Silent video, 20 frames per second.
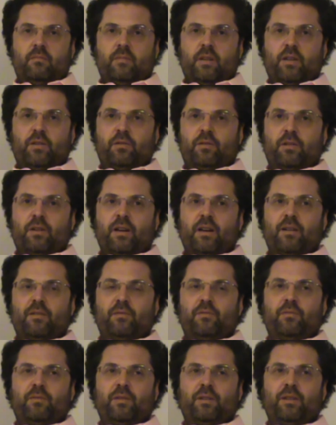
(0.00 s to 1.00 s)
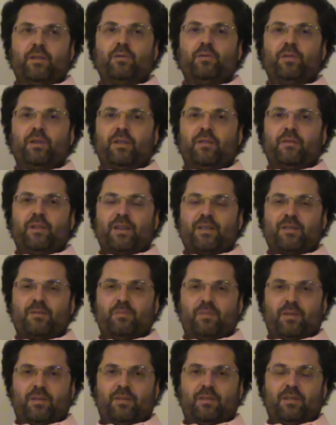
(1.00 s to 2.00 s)
I don't have ego
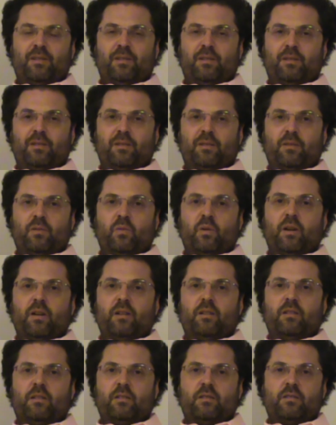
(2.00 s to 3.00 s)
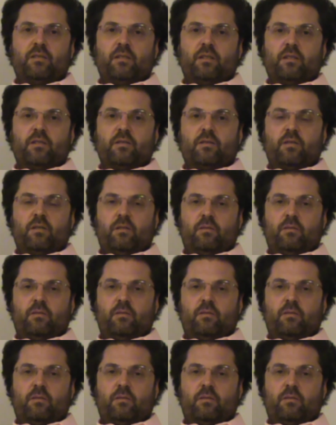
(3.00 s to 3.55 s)
investment in the way these things go.